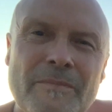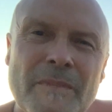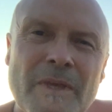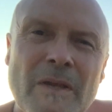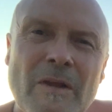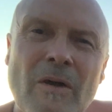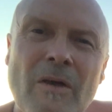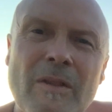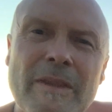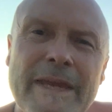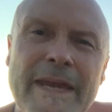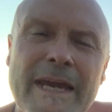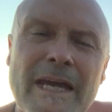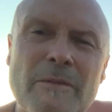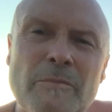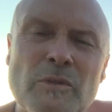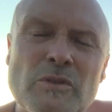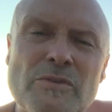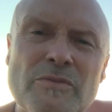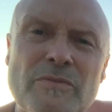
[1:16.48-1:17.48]
and all the
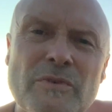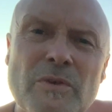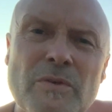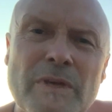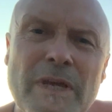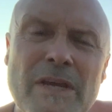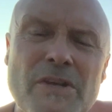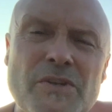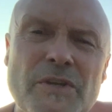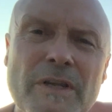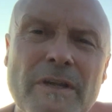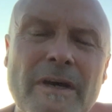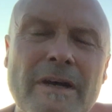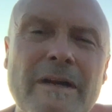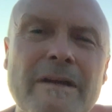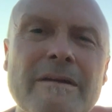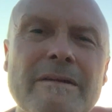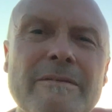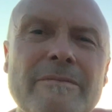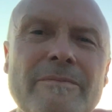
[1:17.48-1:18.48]
animals of creation
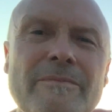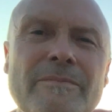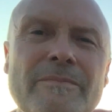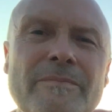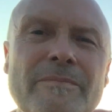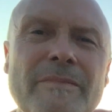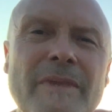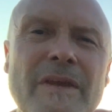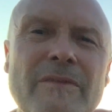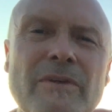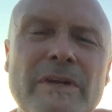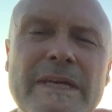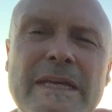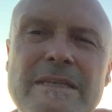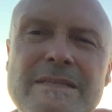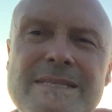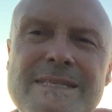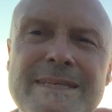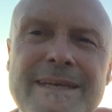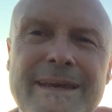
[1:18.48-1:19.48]
are, every
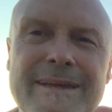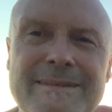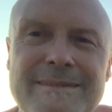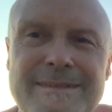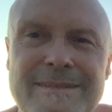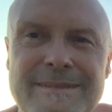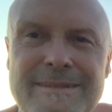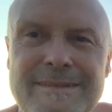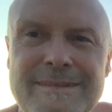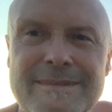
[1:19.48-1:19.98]
insect,